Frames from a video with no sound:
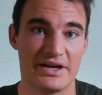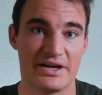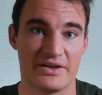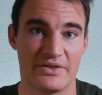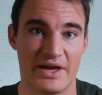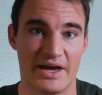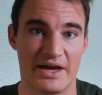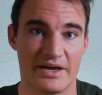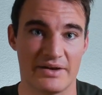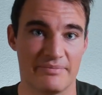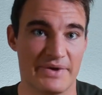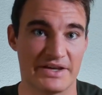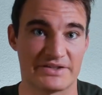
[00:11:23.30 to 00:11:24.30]
that
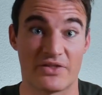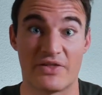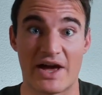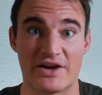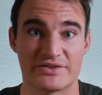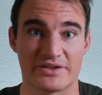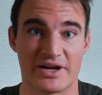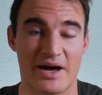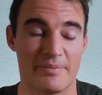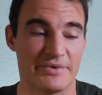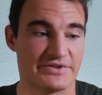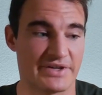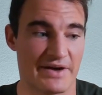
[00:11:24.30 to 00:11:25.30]
makes 1,000
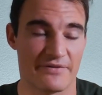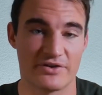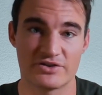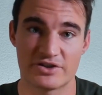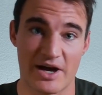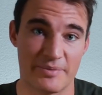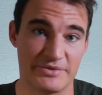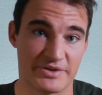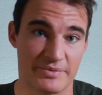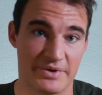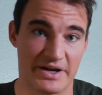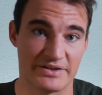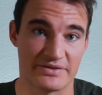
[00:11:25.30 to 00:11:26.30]
copies. That first copy is going
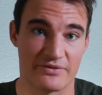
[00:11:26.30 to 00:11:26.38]
to be nice and